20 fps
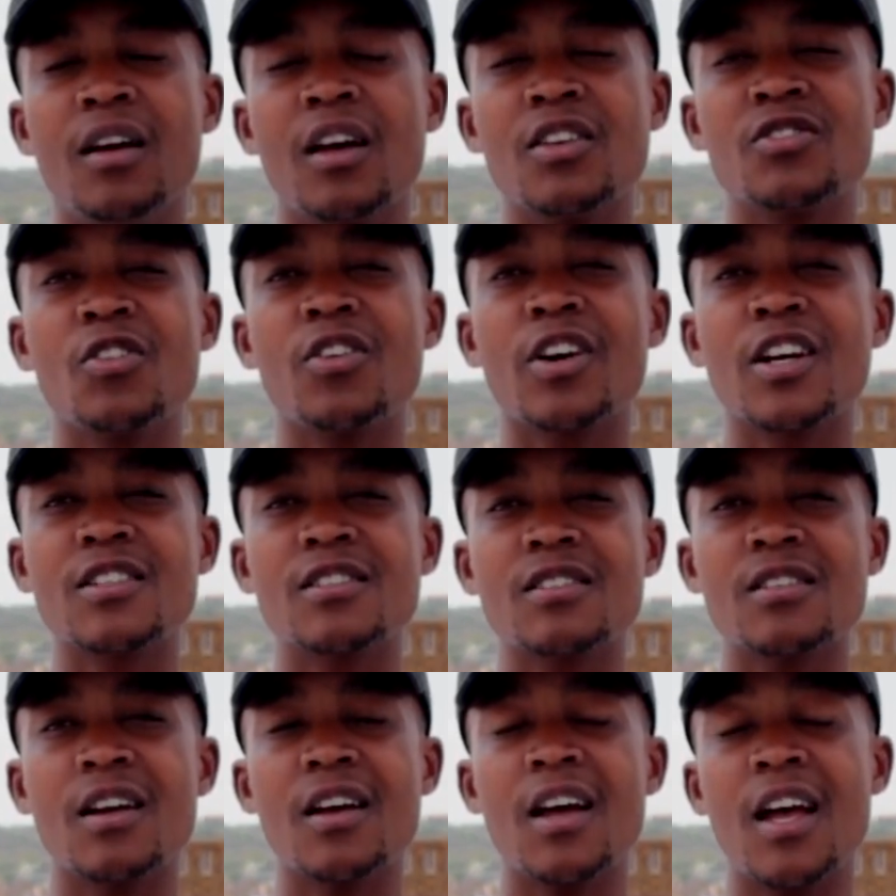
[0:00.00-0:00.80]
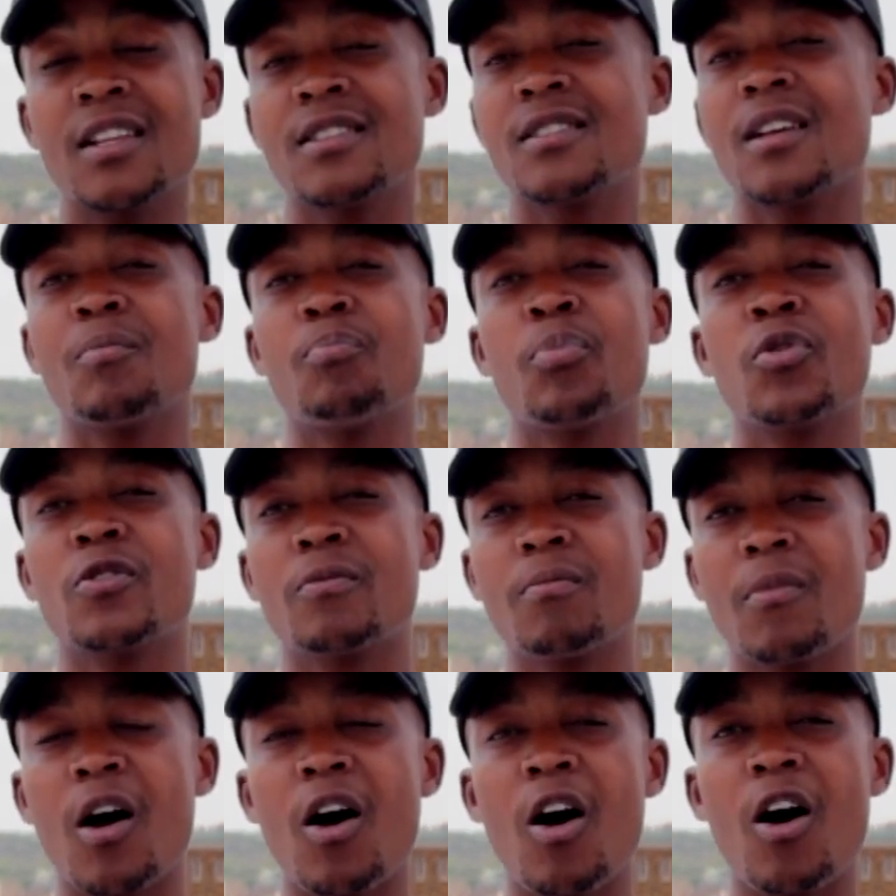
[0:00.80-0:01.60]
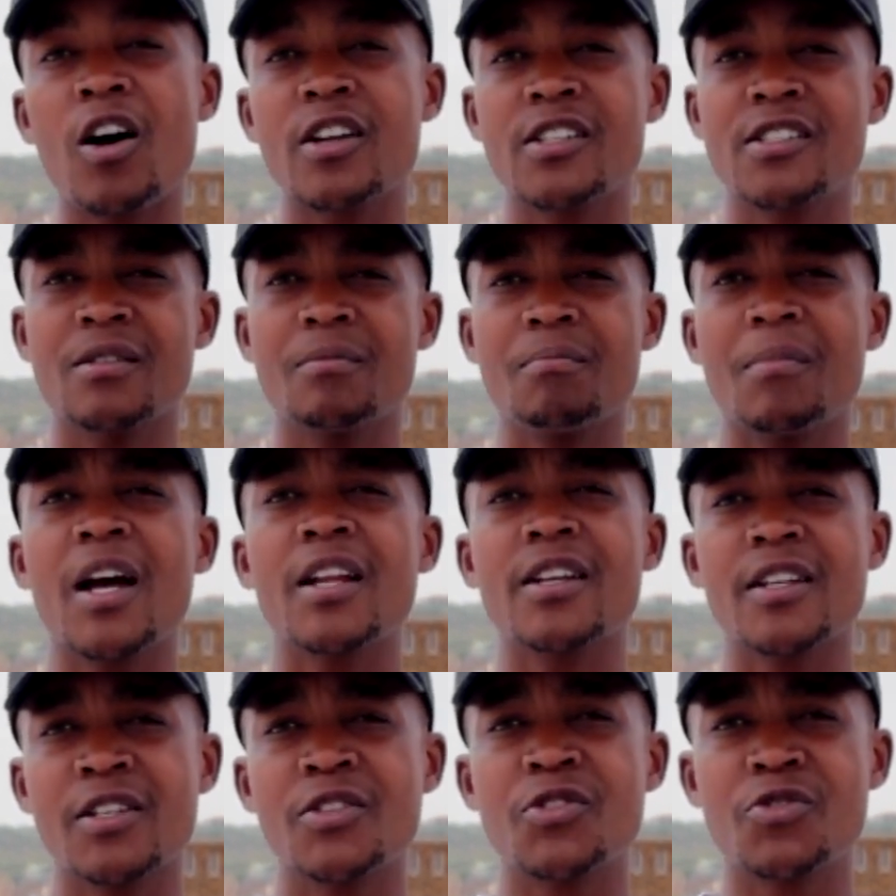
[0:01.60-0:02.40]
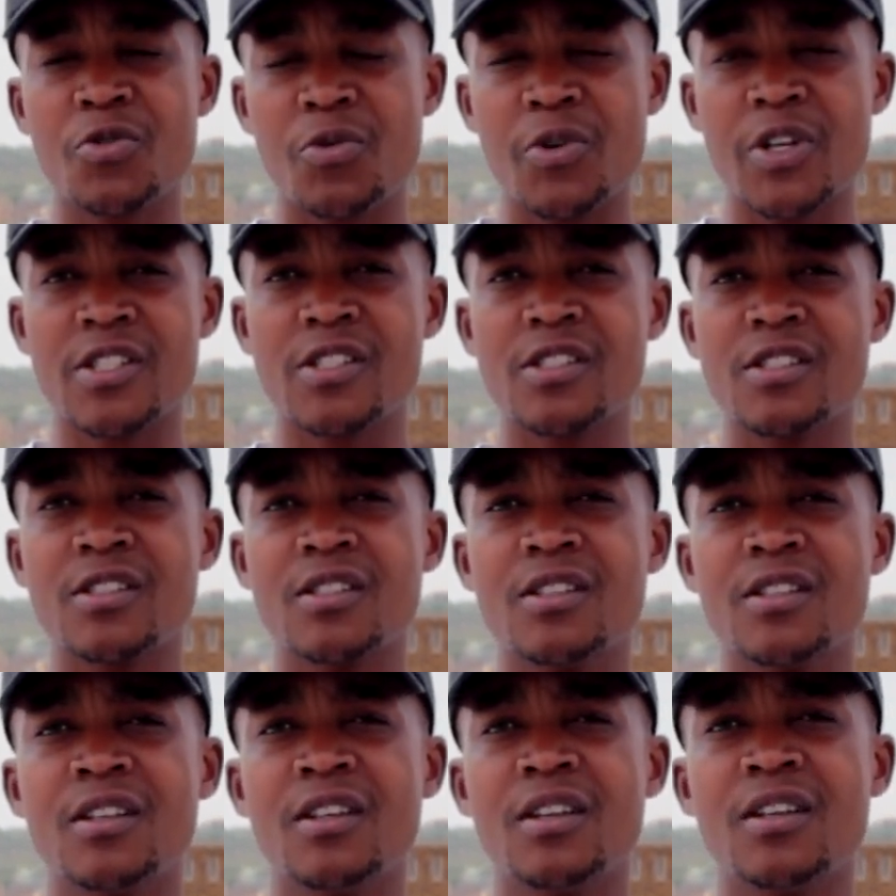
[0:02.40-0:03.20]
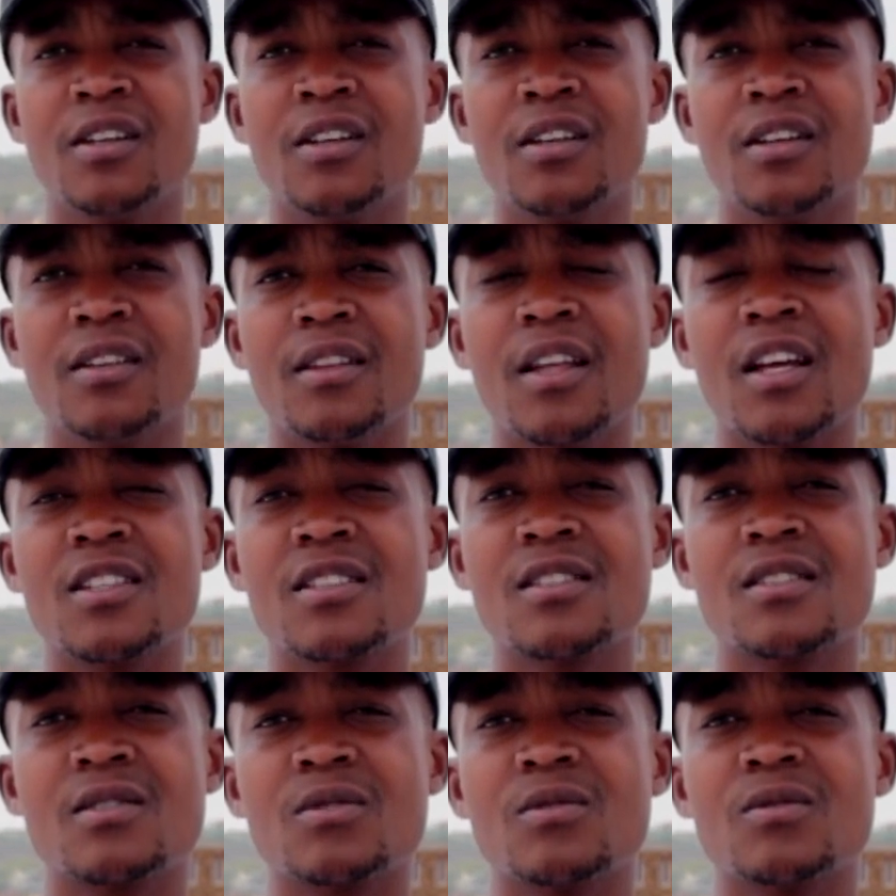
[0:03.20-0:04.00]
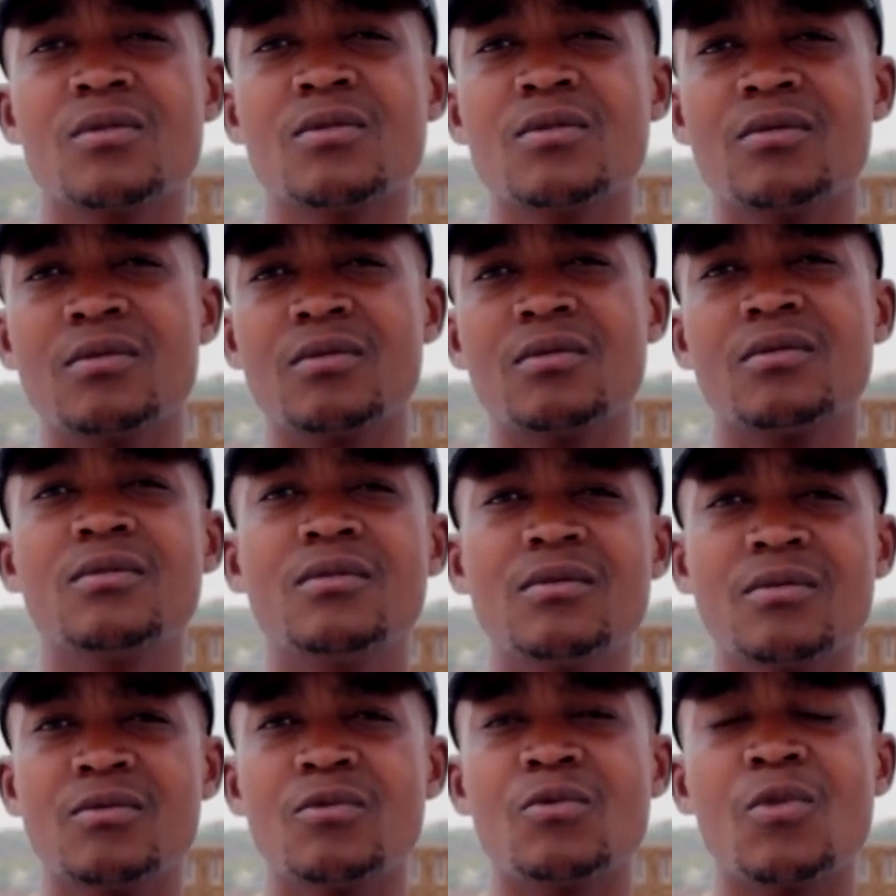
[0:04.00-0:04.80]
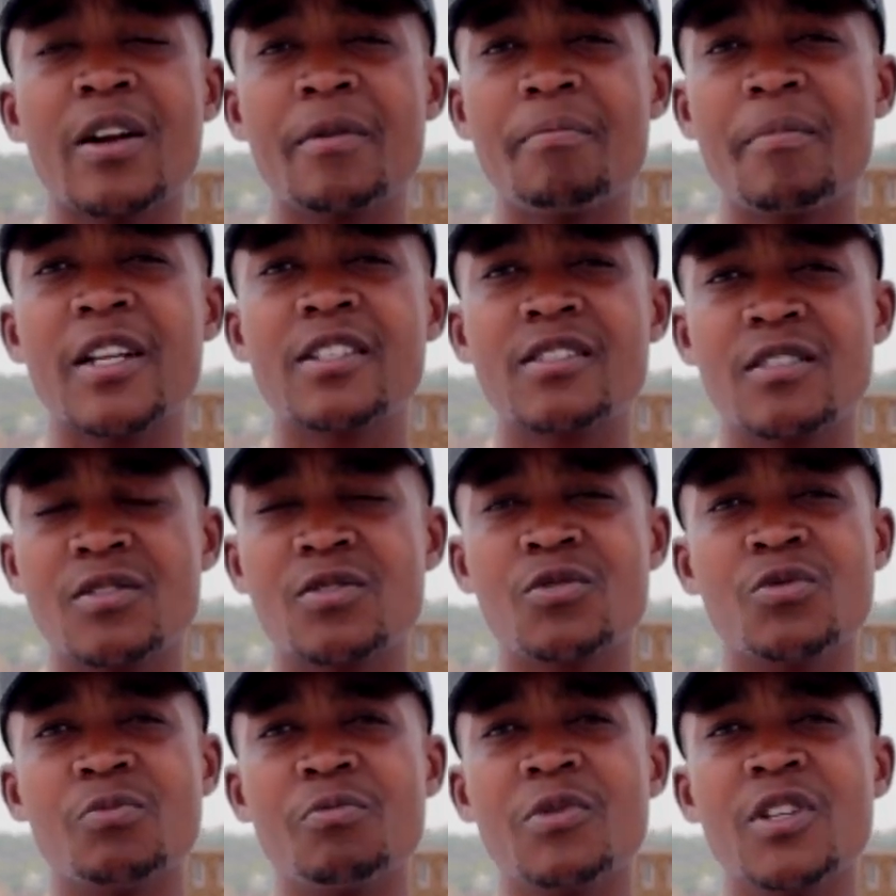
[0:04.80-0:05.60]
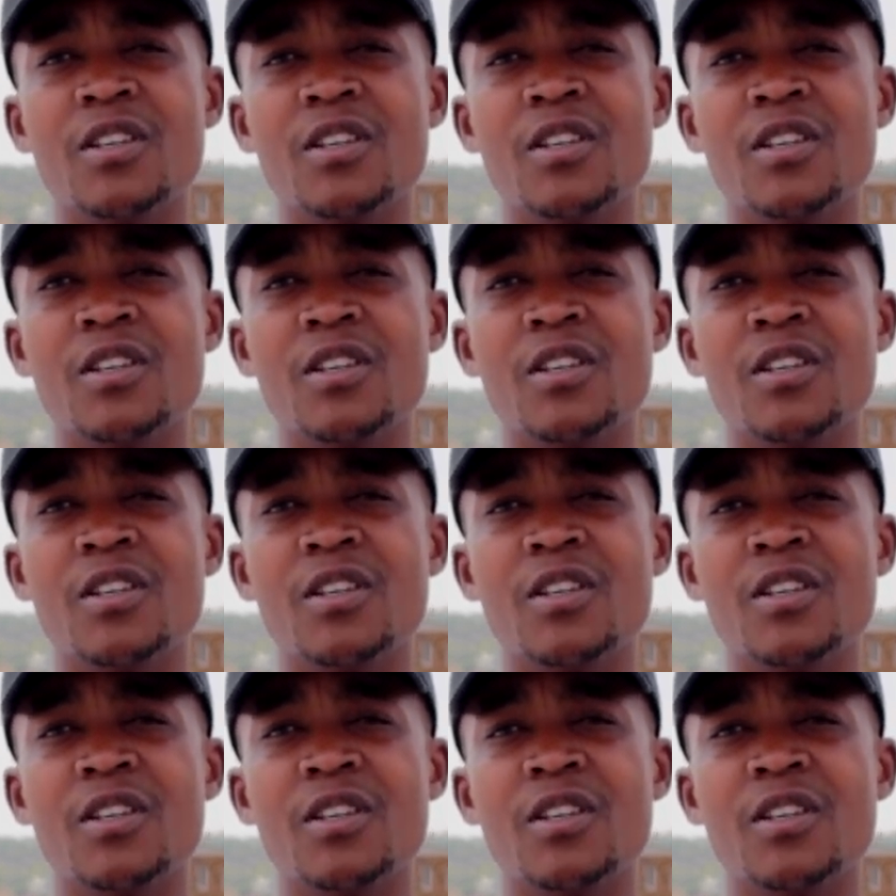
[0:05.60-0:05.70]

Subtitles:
As long as I put my heart and mind into it, that's what matters to me.